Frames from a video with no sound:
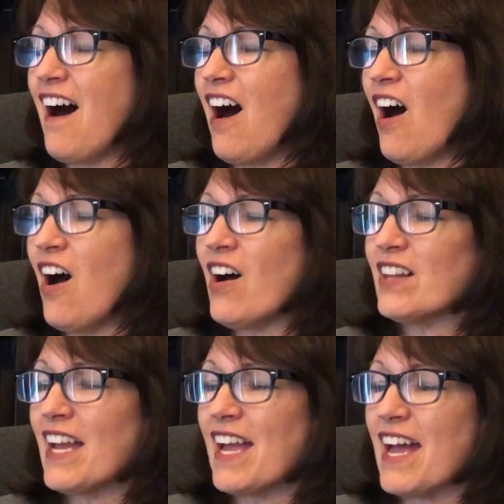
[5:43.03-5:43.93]
All
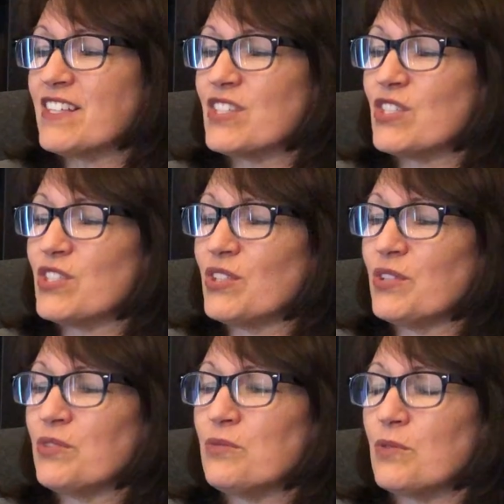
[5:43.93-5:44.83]
I had to
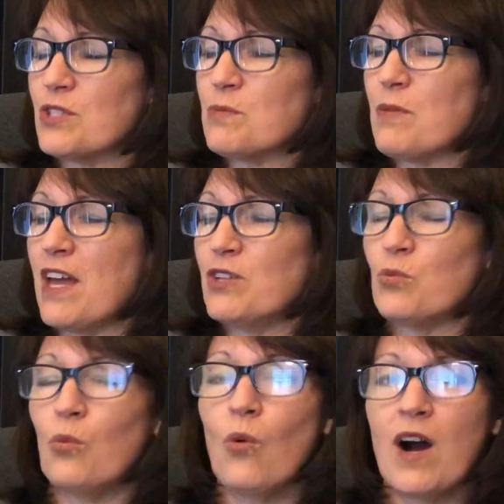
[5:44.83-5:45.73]
do was spend
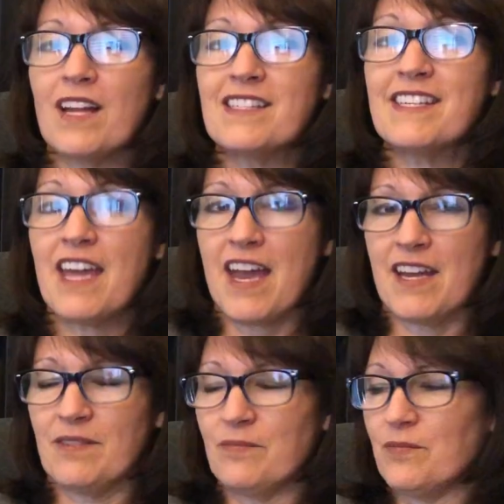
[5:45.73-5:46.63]
one day
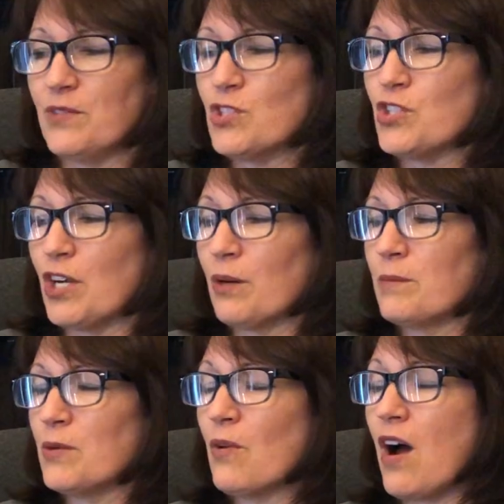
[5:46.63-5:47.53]
with
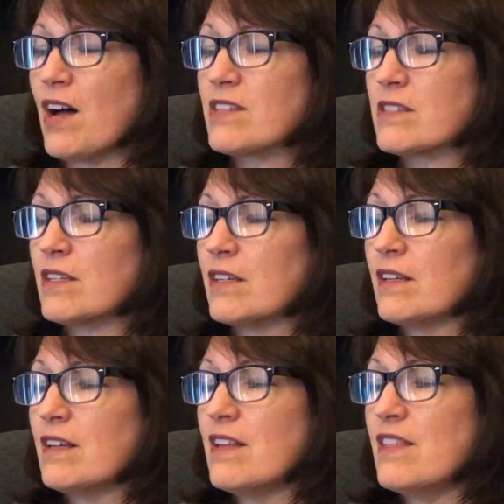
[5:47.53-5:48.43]
Jeremy Ross.
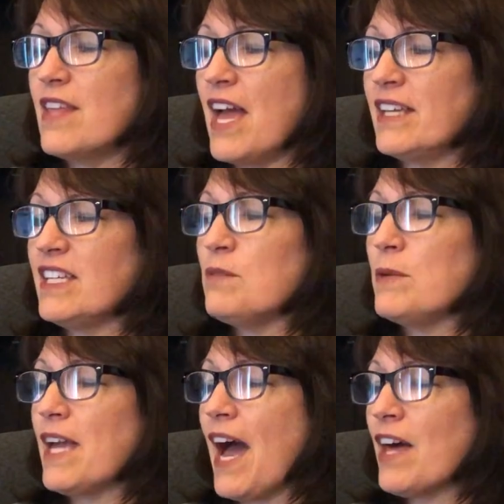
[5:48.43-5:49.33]
Then he'd
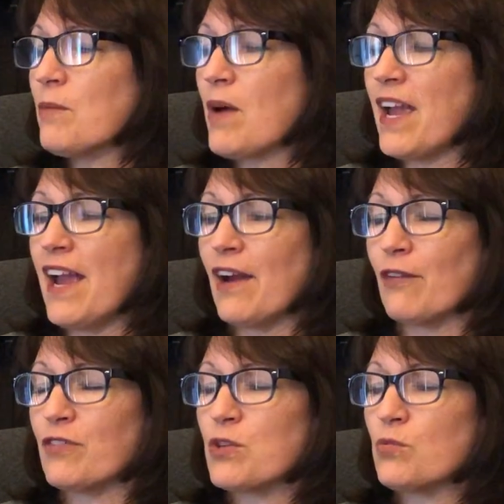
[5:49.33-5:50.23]
be out of my hair
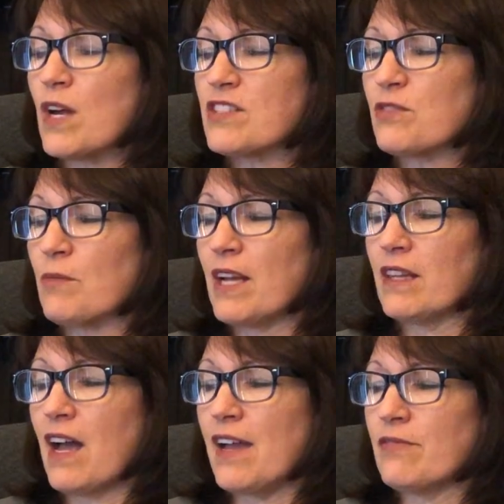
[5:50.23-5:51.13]
for the rest of my
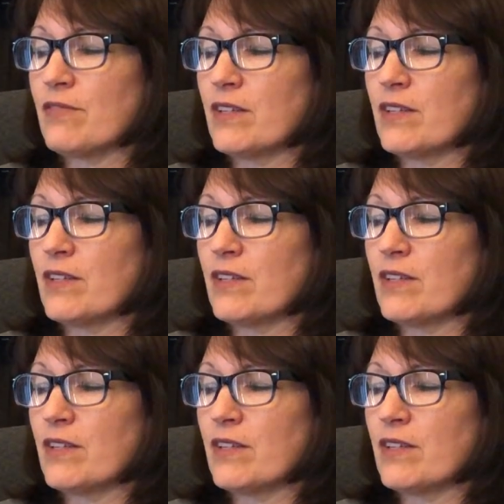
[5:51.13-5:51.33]
life.